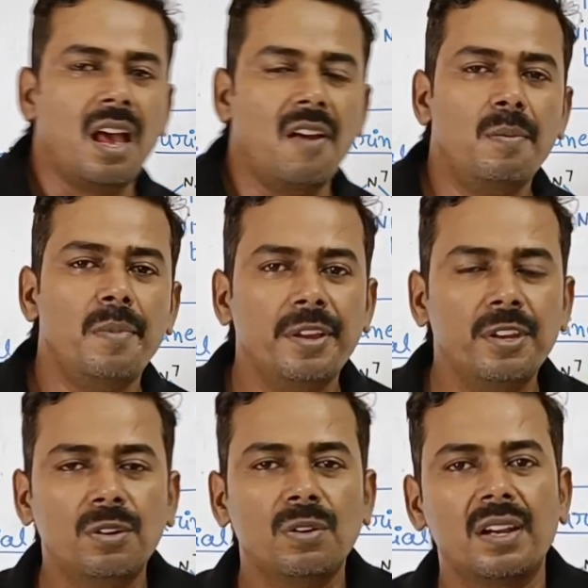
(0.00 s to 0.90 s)
I will make
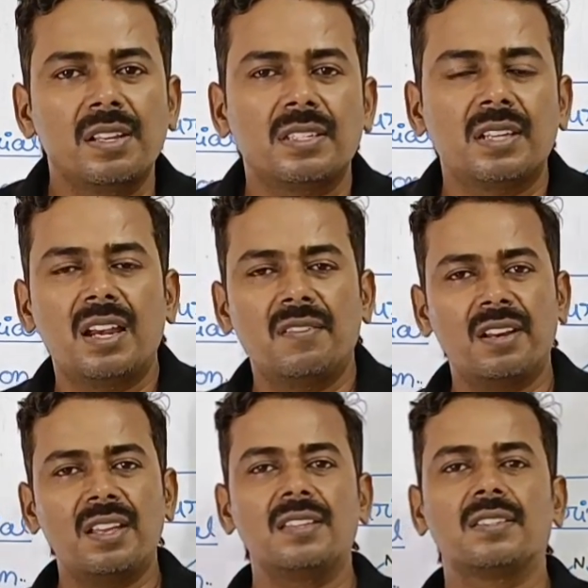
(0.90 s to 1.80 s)
you to understand
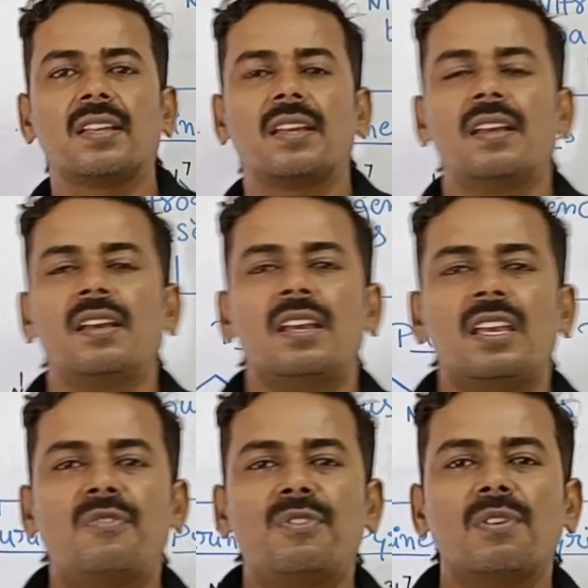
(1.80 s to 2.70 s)
very easily.
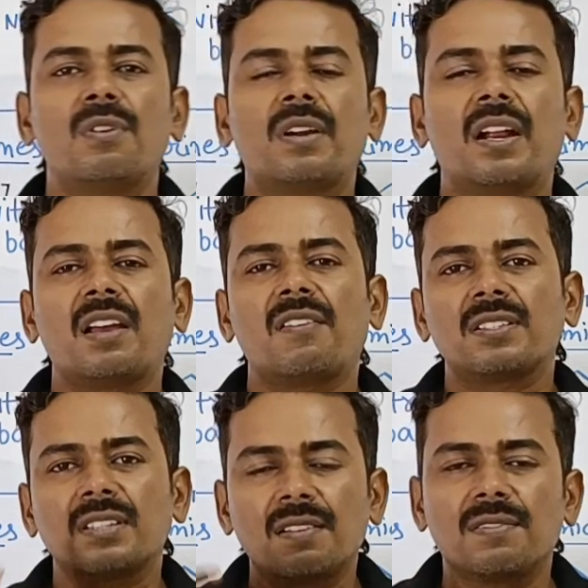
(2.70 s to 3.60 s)
If you look at
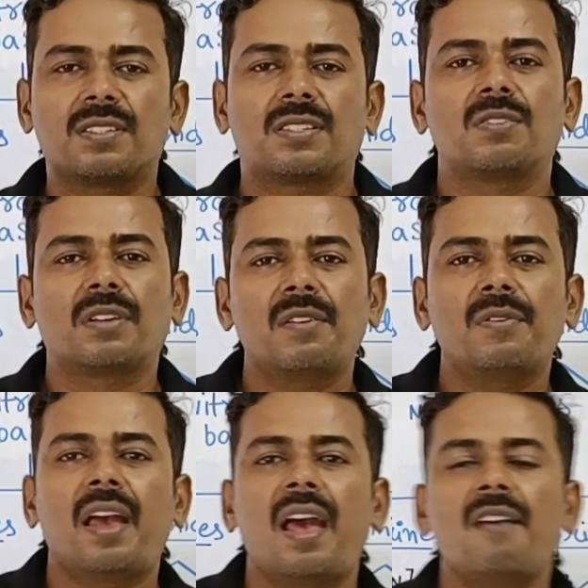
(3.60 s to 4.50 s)
ourselves, okay,
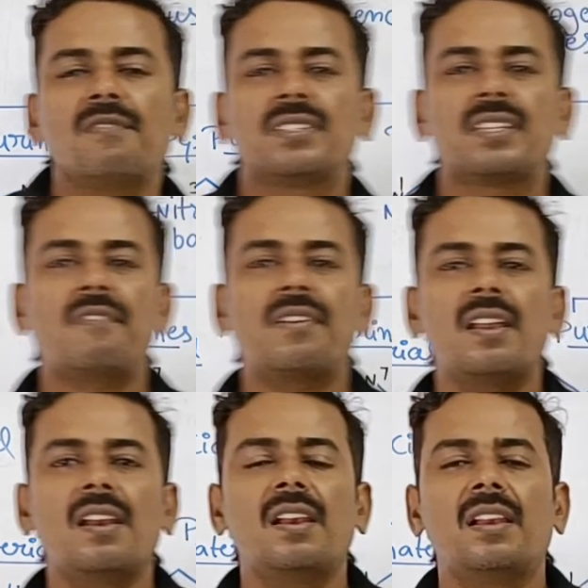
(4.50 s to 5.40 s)
we have
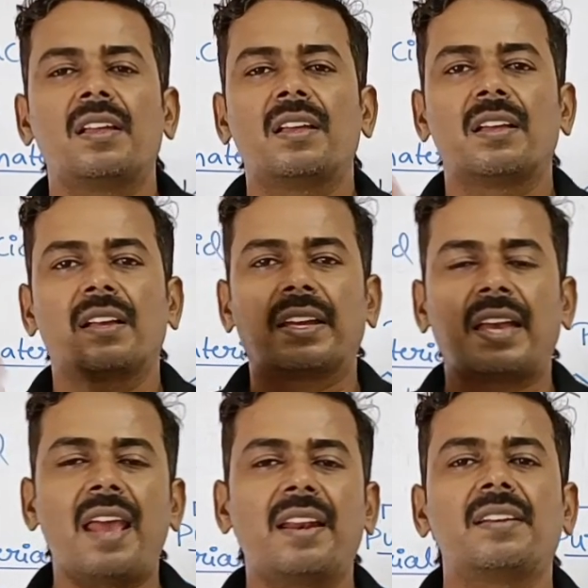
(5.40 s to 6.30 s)
several
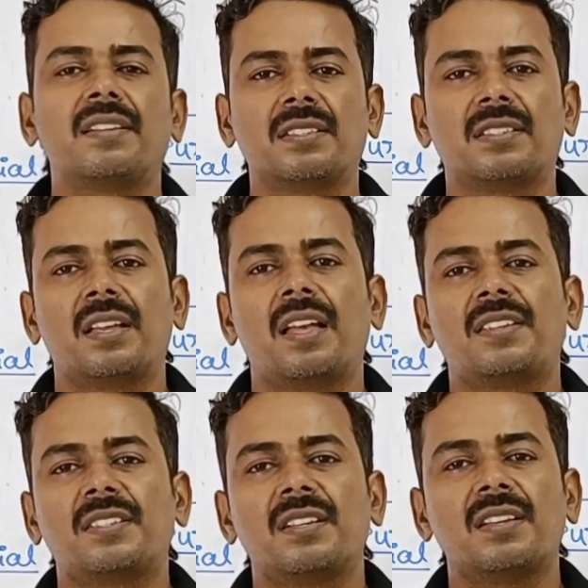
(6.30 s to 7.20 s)
characters,
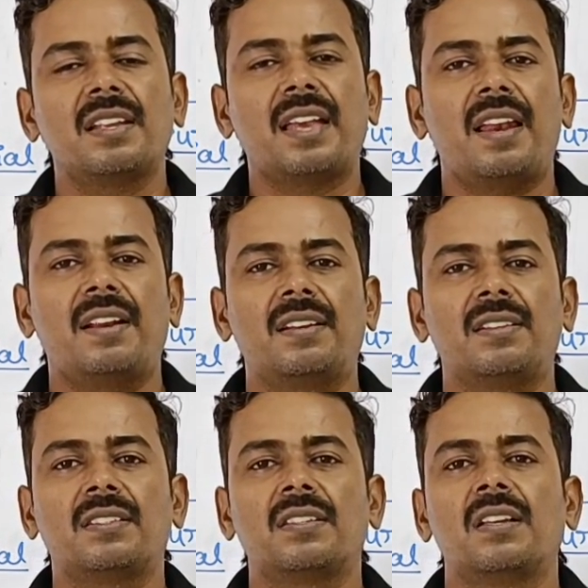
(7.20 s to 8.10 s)
external
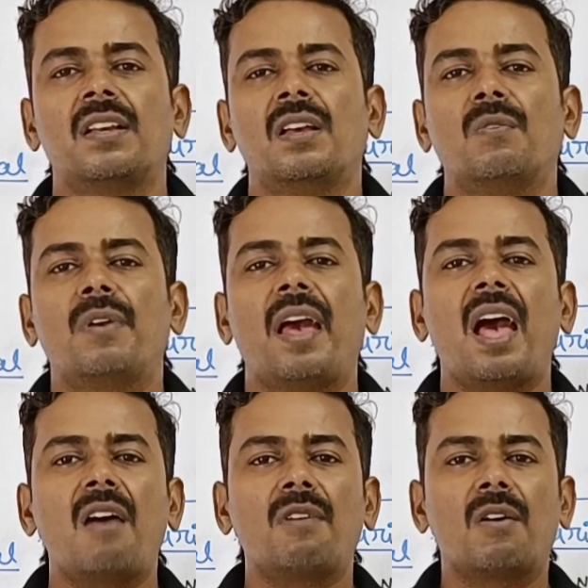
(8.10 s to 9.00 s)
characters. We
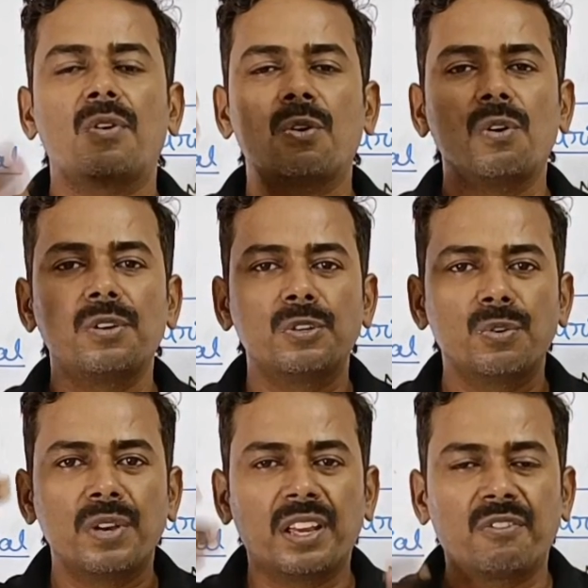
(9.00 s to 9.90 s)
have our own
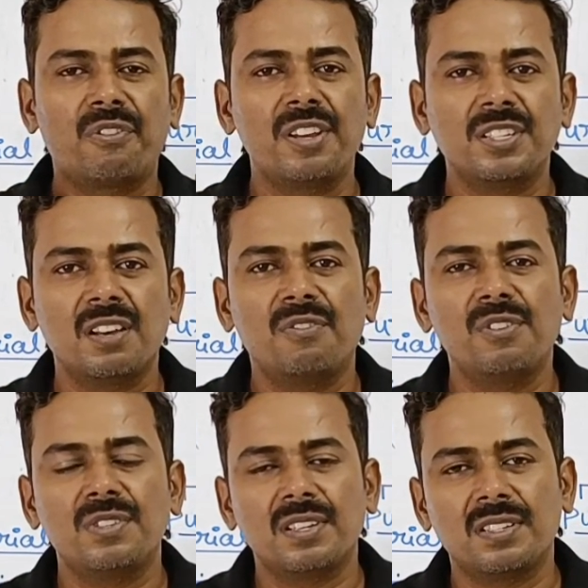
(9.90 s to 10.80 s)
unique facial
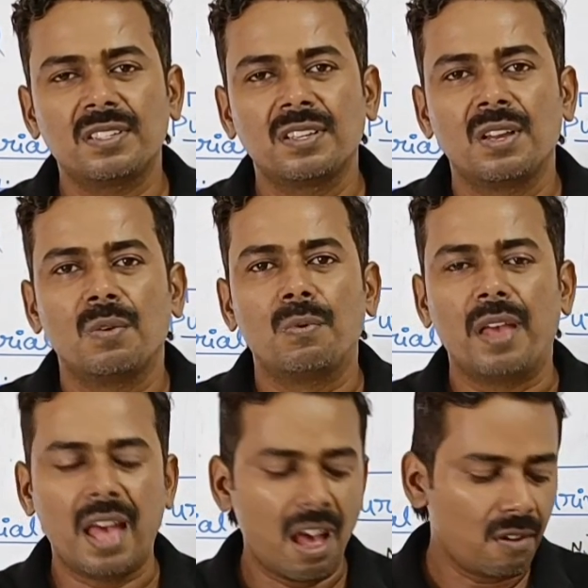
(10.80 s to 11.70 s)
features.
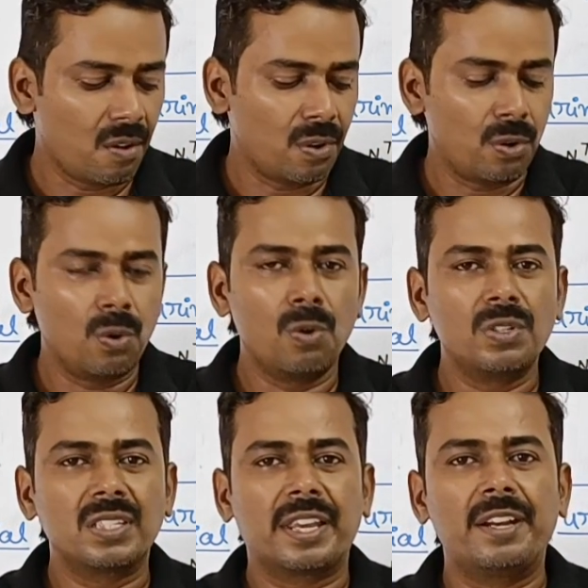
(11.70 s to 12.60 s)
We have our
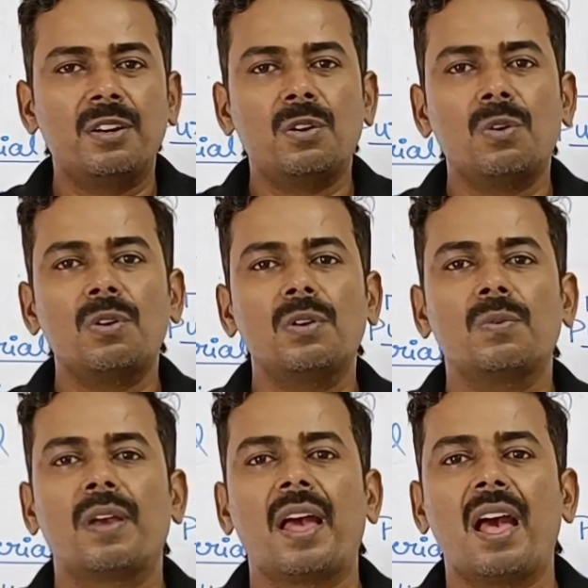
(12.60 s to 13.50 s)
own skin
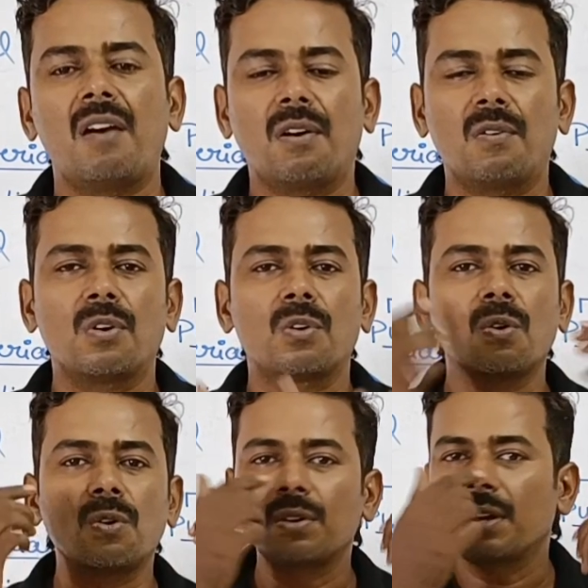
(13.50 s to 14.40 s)
tone. We have our
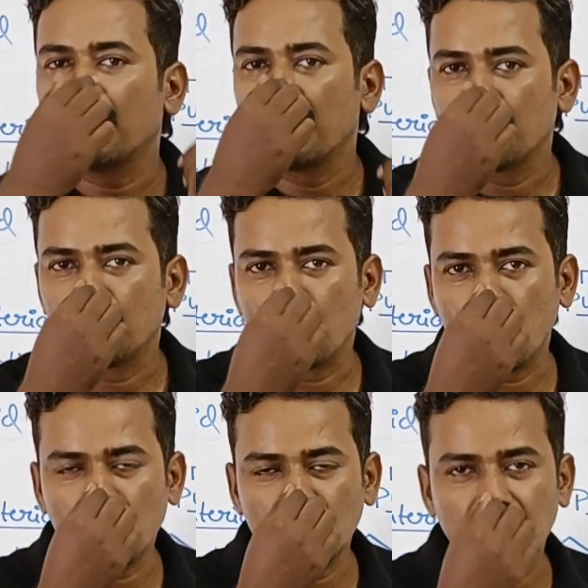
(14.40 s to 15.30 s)
own
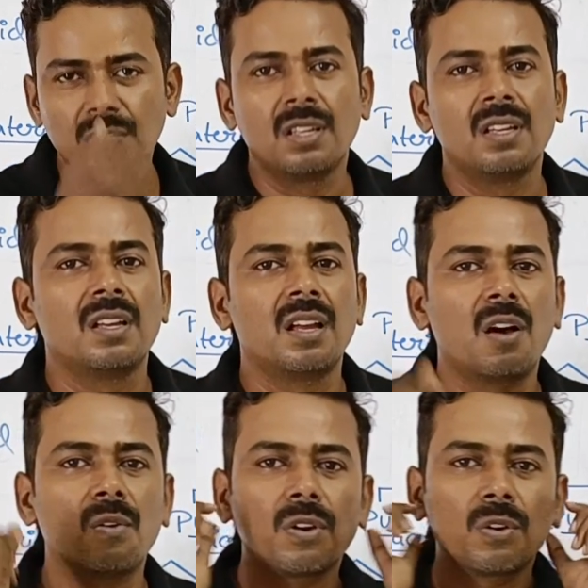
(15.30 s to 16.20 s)
nose,
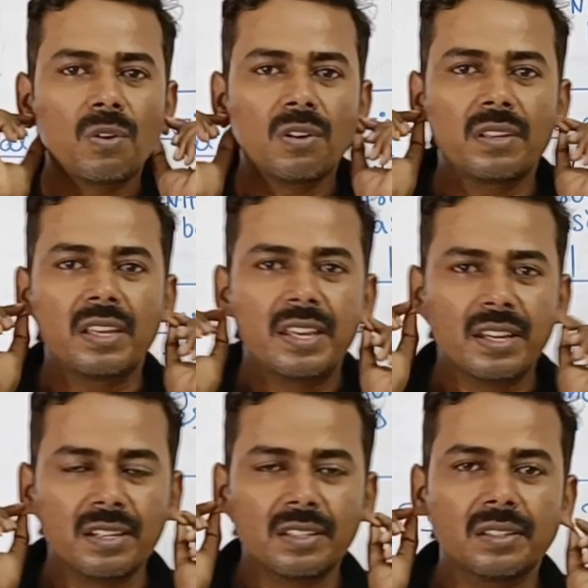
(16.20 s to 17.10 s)
our own
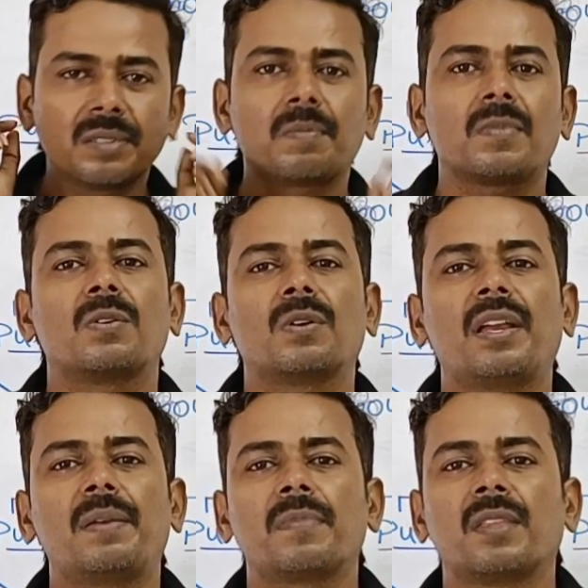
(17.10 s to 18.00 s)
ear.
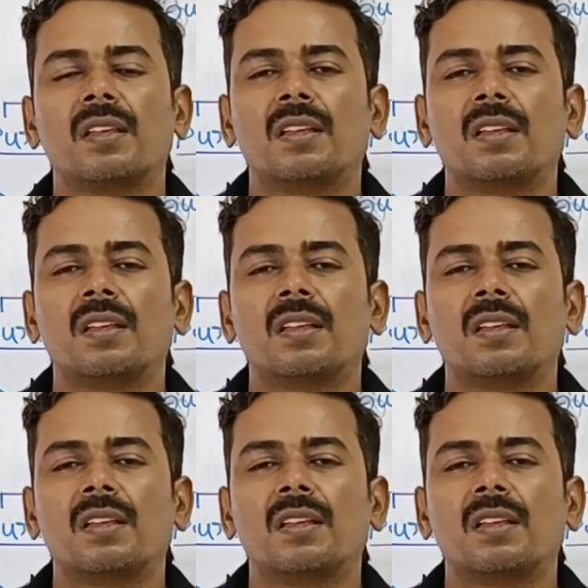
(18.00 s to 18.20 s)
Okay.